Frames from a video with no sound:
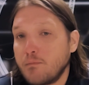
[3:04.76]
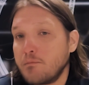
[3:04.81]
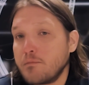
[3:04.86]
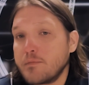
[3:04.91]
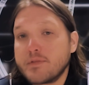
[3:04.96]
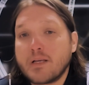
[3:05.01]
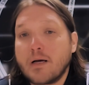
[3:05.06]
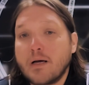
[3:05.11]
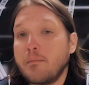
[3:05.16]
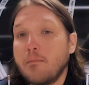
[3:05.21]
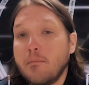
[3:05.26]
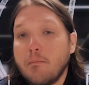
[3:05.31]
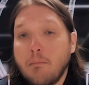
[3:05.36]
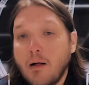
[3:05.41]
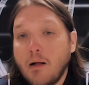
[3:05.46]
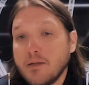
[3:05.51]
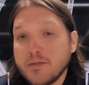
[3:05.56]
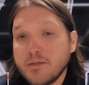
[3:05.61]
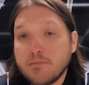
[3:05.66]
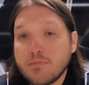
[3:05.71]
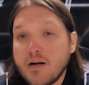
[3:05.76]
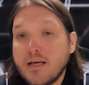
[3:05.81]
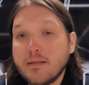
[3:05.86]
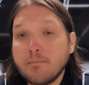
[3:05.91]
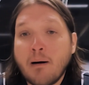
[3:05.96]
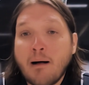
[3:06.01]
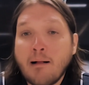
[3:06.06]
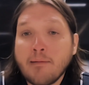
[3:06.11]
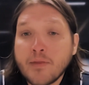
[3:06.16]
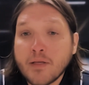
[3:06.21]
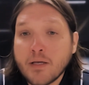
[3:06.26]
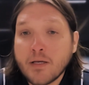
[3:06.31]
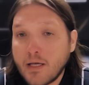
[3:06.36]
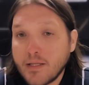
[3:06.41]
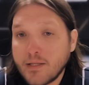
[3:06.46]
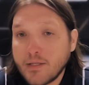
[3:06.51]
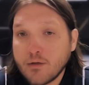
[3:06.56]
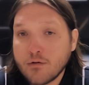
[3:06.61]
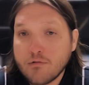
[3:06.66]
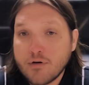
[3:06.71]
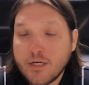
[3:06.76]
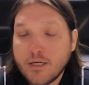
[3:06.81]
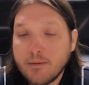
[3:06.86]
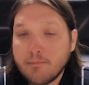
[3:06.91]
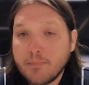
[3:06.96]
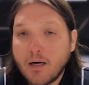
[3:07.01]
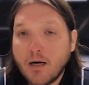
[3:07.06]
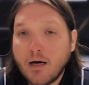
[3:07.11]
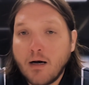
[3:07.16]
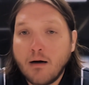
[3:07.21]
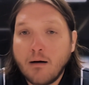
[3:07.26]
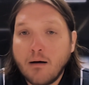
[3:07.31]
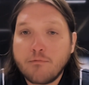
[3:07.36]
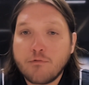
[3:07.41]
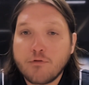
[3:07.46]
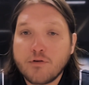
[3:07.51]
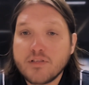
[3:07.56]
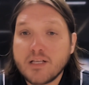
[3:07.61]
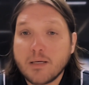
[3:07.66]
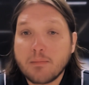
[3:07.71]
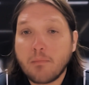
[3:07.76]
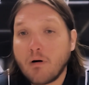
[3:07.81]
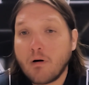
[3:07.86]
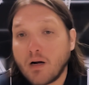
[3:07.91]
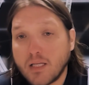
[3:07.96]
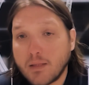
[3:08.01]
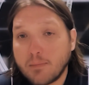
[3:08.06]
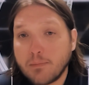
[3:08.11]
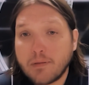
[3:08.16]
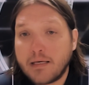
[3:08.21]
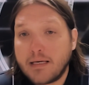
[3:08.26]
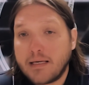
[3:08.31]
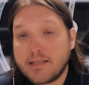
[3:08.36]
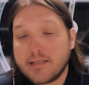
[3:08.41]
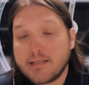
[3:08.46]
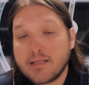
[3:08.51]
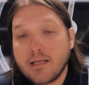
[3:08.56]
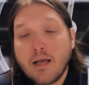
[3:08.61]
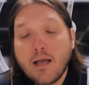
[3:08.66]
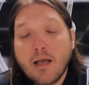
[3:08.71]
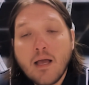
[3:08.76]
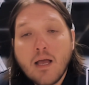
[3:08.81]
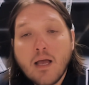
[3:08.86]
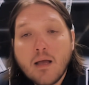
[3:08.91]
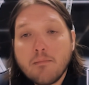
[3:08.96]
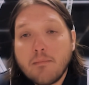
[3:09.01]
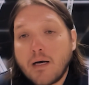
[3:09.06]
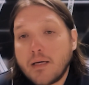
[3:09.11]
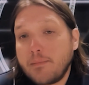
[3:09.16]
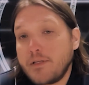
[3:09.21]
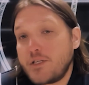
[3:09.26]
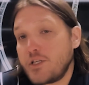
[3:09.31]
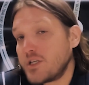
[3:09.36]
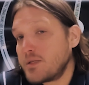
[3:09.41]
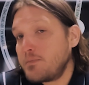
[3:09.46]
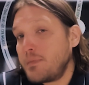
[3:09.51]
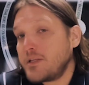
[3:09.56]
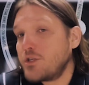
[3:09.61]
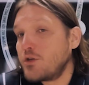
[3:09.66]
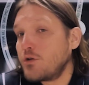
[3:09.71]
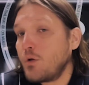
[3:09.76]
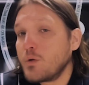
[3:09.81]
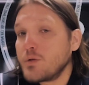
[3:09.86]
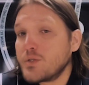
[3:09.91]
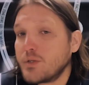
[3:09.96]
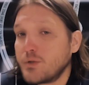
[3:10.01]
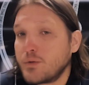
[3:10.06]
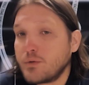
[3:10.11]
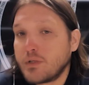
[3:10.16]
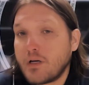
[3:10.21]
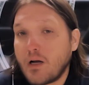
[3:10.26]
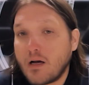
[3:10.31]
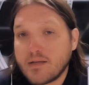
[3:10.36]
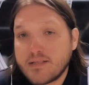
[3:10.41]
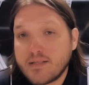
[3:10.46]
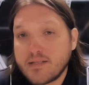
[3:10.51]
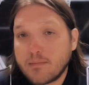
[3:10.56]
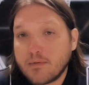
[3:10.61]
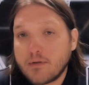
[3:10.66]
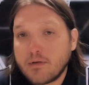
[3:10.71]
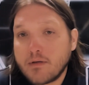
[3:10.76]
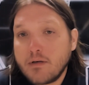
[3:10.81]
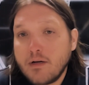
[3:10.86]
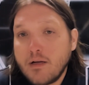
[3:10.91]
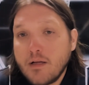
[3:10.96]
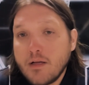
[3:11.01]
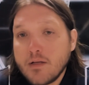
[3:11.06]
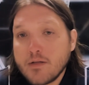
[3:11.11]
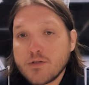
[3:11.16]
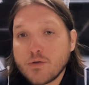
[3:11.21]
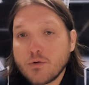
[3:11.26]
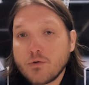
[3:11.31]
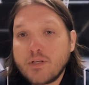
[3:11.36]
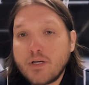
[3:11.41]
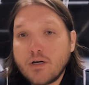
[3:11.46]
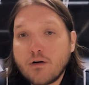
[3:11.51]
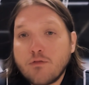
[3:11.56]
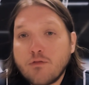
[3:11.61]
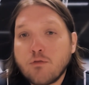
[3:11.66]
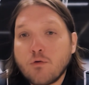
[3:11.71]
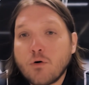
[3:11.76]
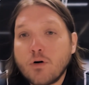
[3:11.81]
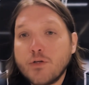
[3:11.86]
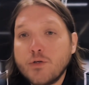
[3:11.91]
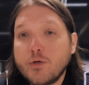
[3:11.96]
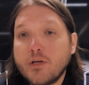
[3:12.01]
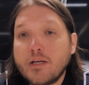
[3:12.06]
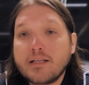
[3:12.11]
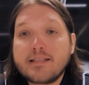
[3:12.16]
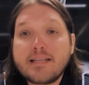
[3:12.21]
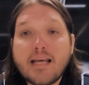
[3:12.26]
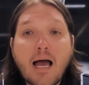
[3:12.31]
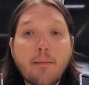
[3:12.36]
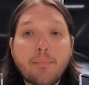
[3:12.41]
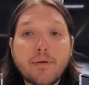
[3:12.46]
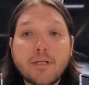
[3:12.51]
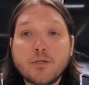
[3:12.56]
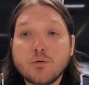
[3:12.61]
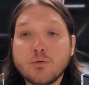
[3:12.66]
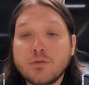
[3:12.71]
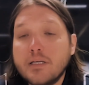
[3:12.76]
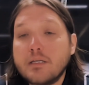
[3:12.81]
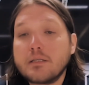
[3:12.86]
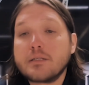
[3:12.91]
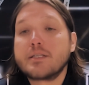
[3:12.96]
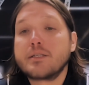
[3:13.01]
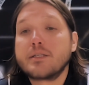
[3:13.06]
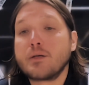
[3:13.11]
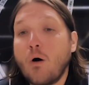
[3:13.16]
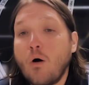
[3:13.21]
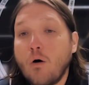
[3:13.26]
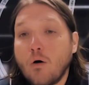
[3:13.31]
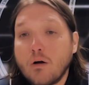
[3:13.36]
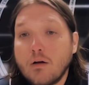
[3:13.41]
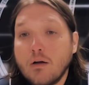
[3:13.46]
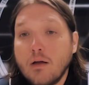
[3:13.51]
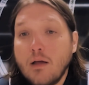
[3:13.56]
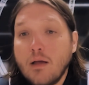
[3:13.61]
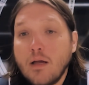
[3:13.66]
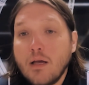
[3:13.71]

some multi-brand, multi-category, first like marketplace, might be just much closer to the customer. So therefore, you can tap into their stock